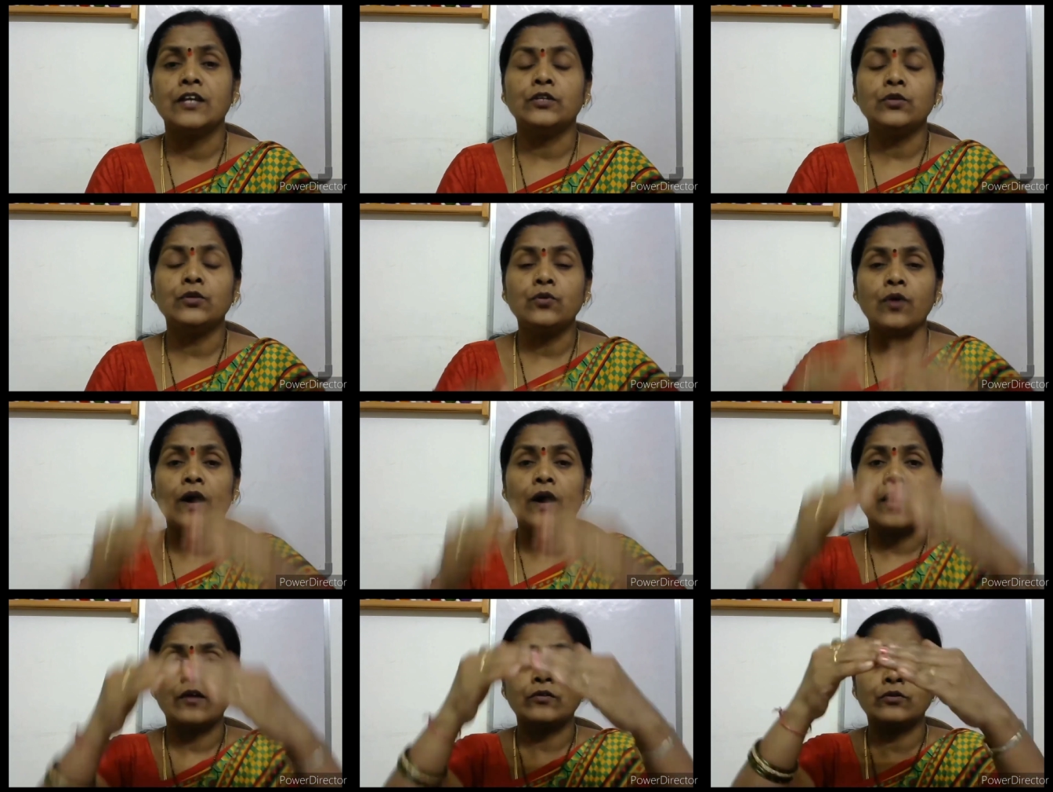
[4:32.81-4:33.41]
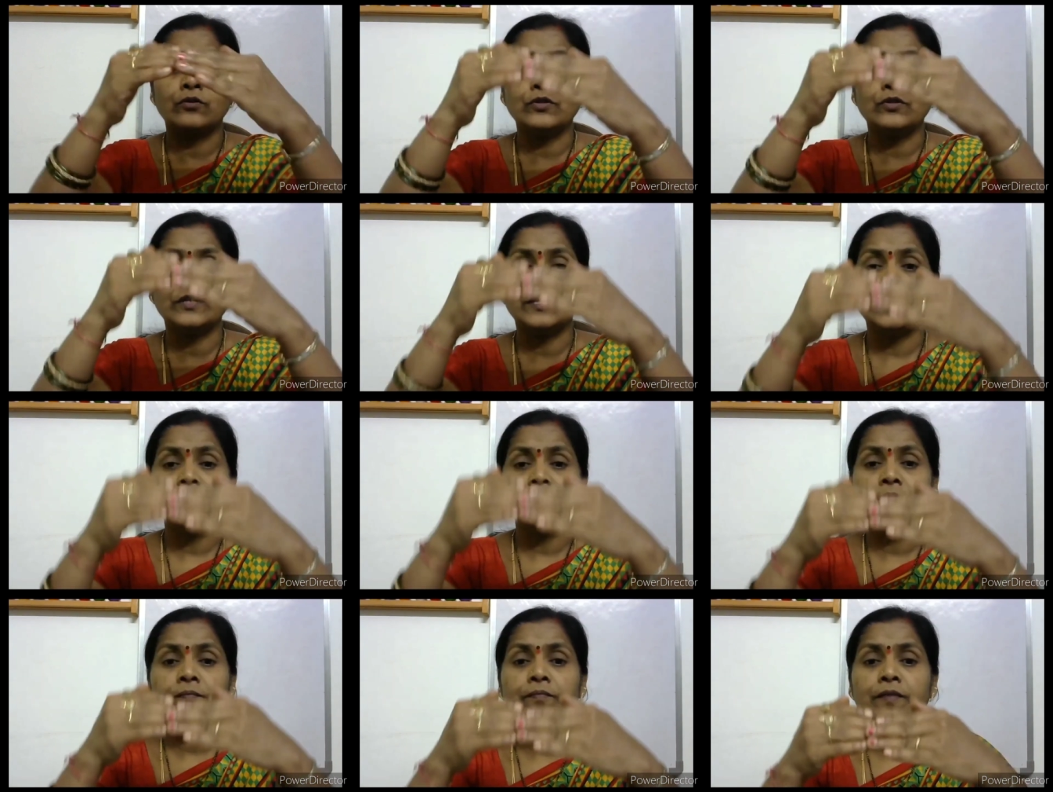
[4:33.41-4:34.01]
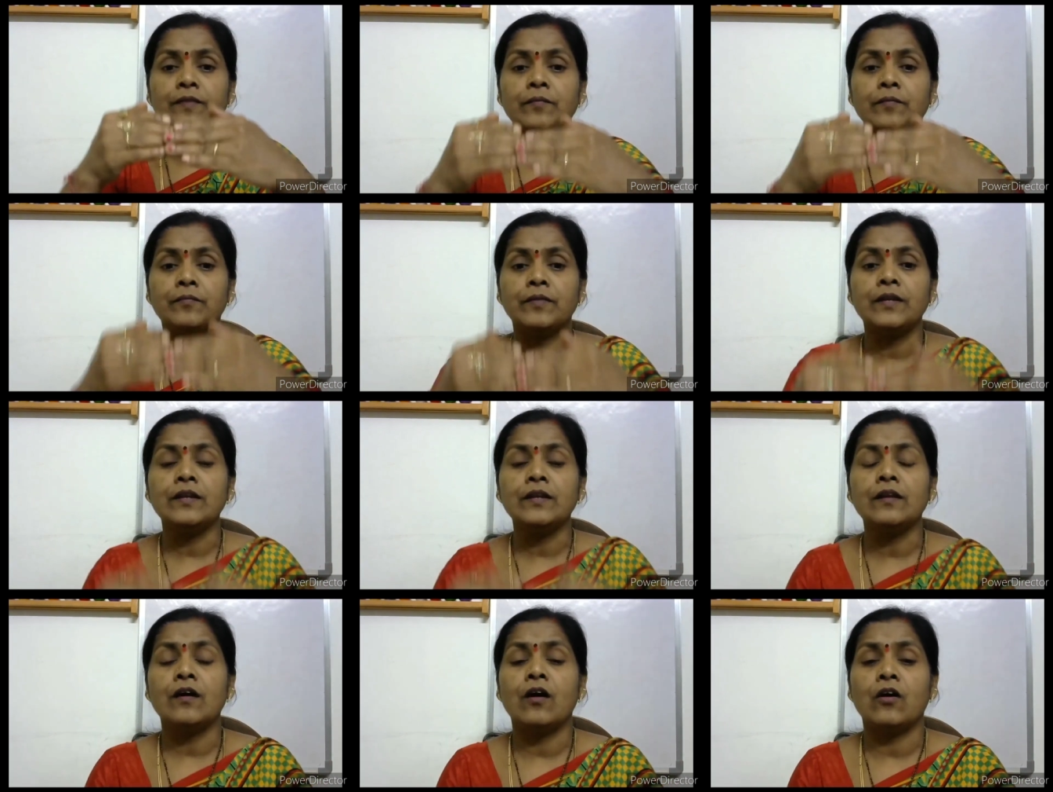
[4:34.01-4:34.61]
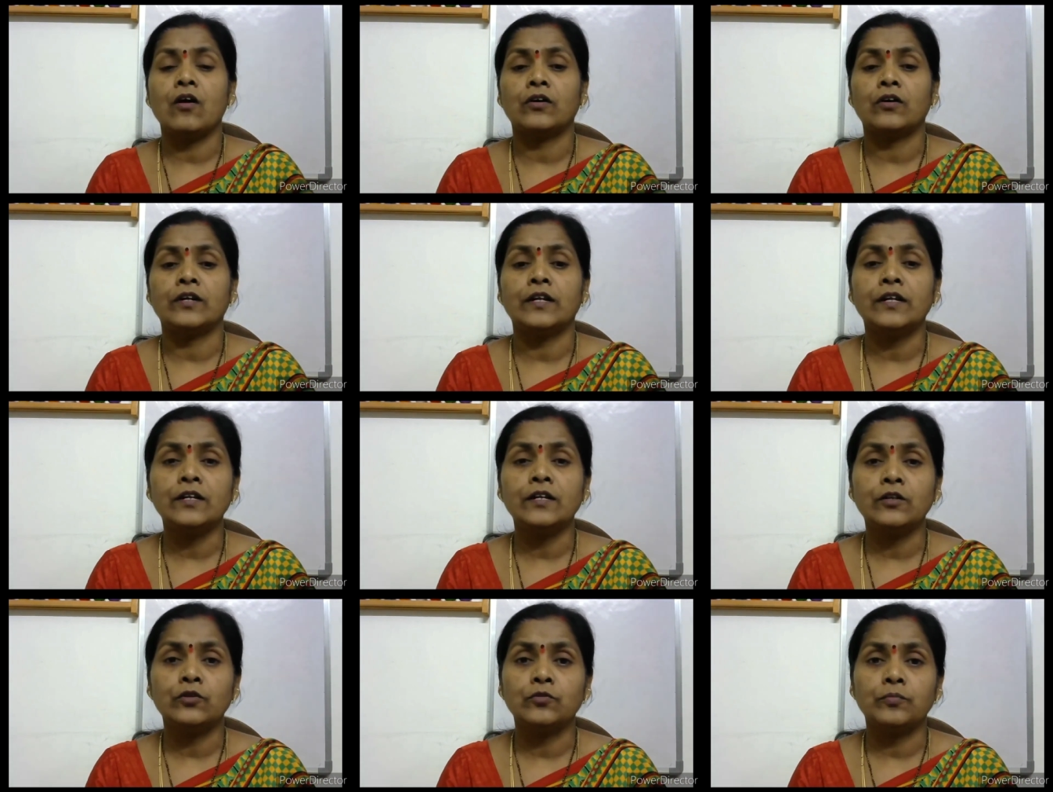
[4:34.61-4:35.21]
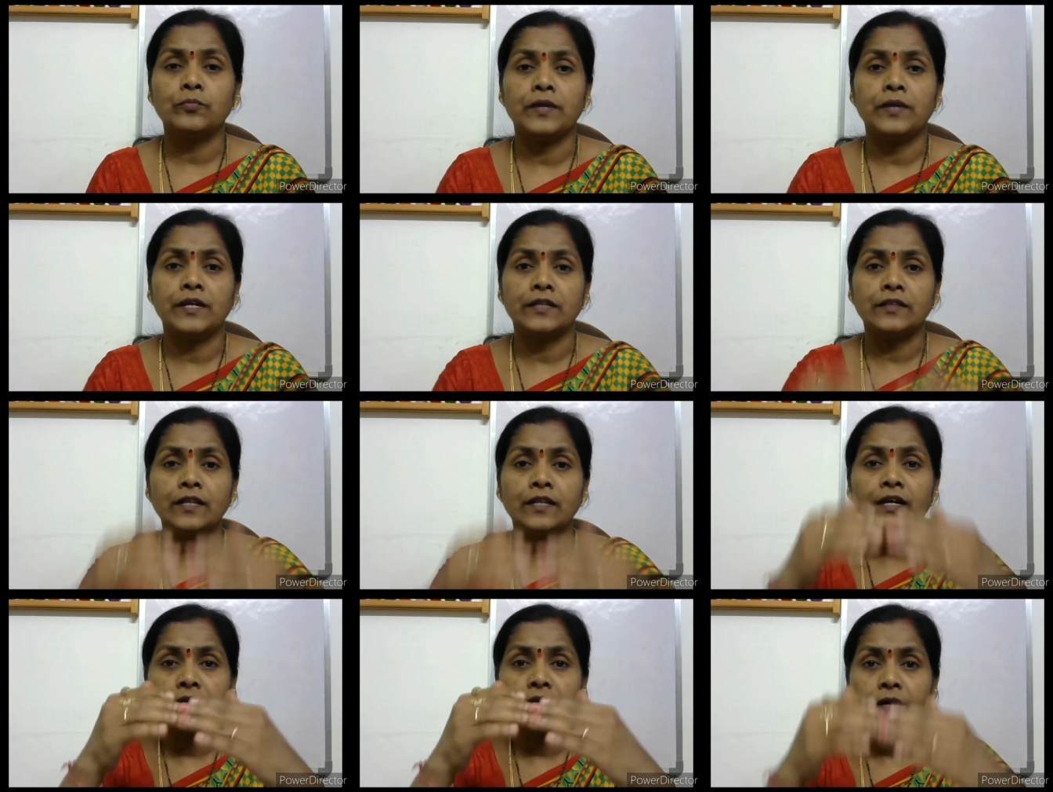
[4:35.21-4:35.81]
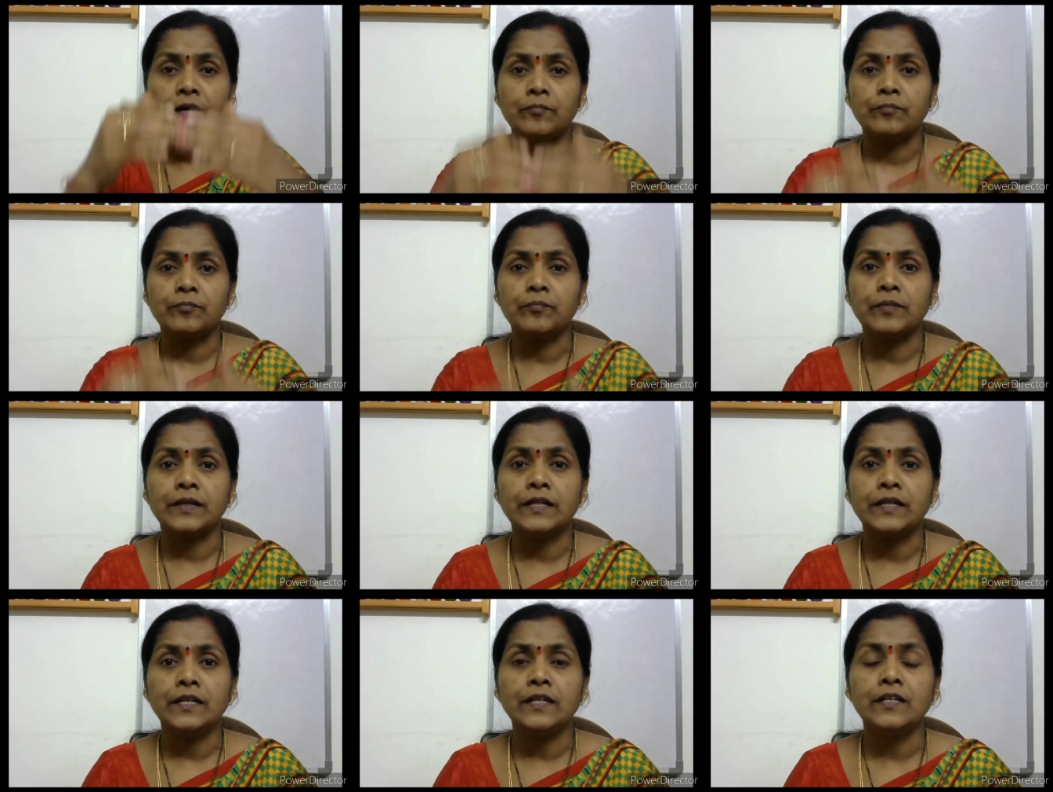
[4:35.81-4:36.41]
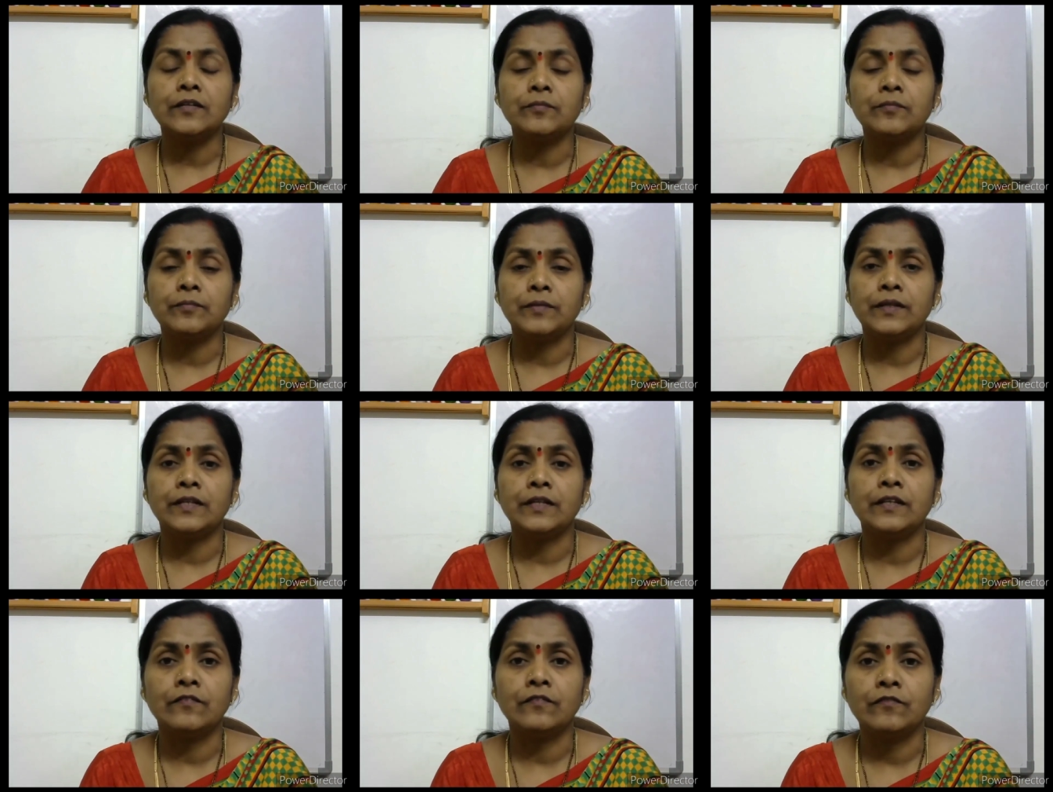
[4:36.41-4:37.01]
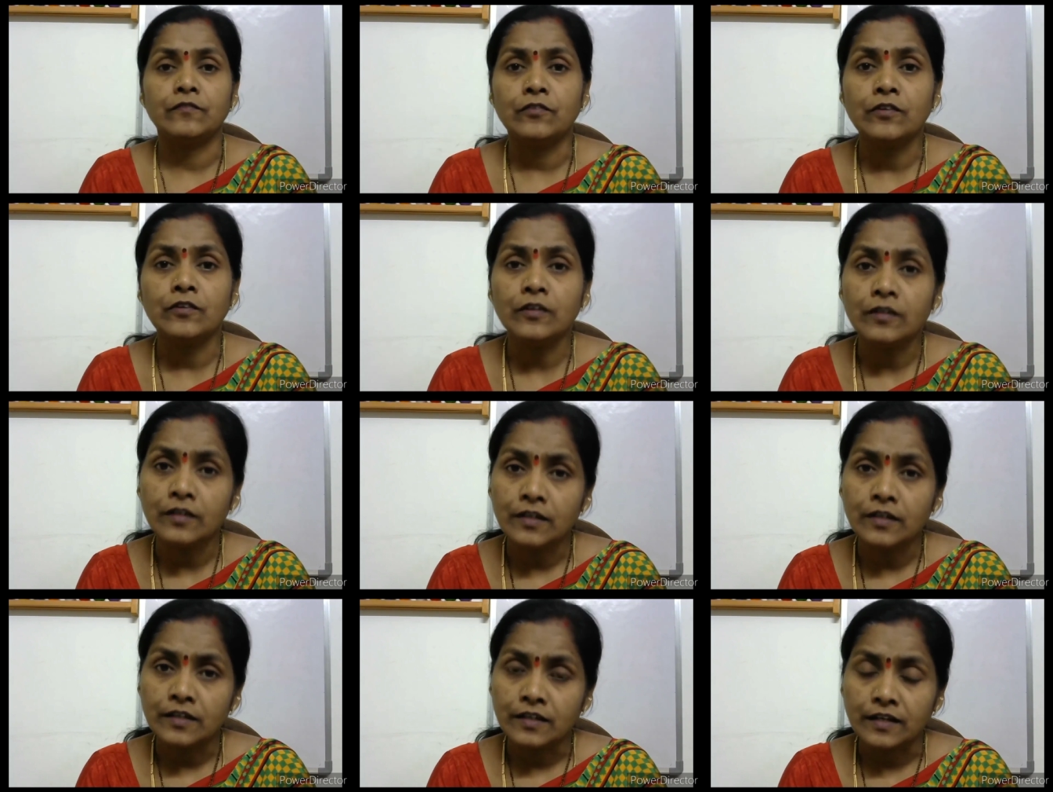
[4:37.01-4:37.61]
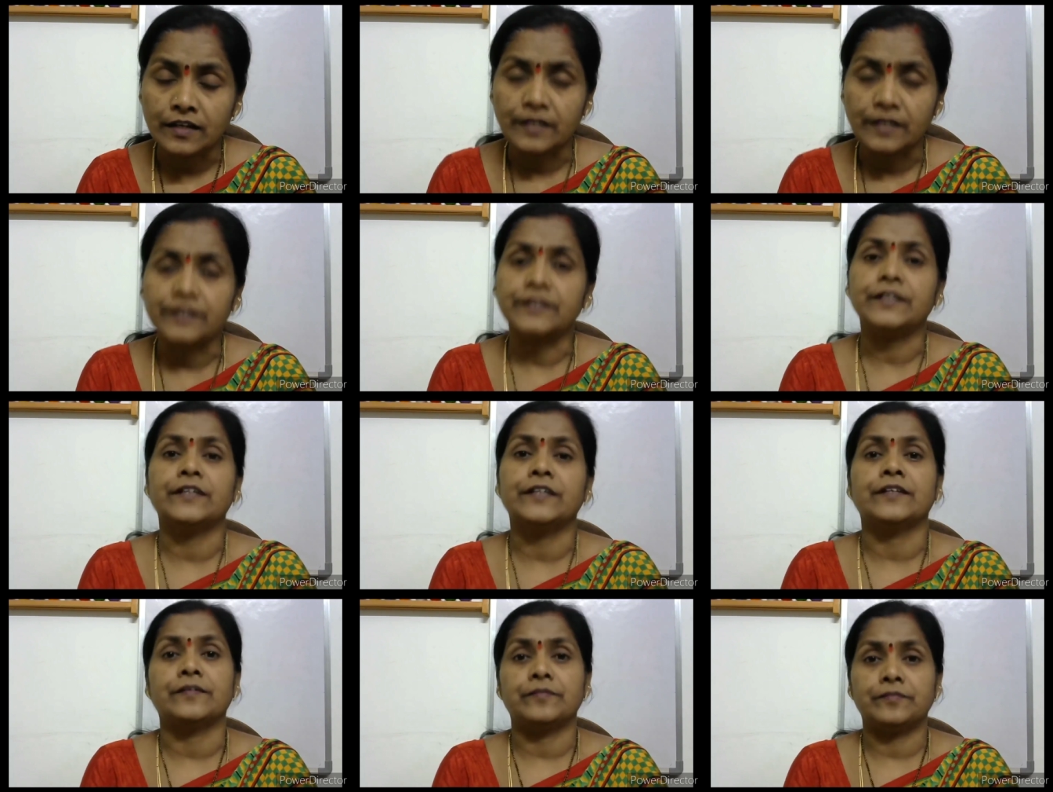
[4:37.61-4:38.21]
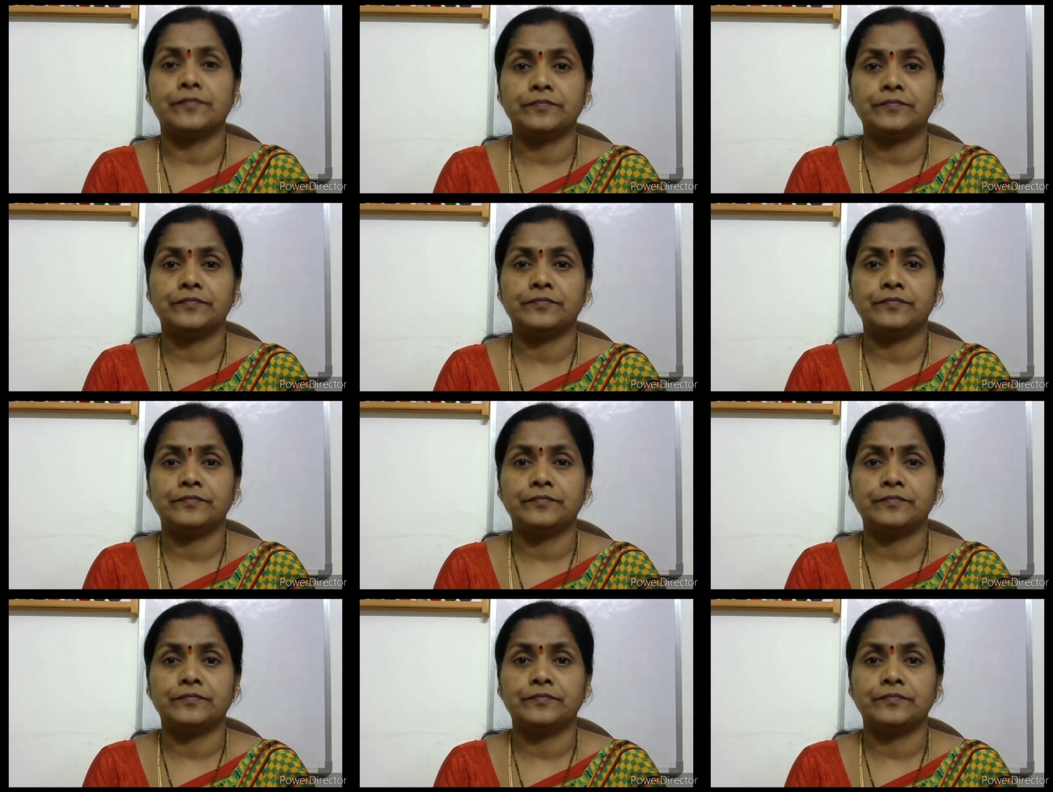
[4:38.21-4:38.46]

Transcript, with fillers: you have to keep them in order to make the complete meaningful letter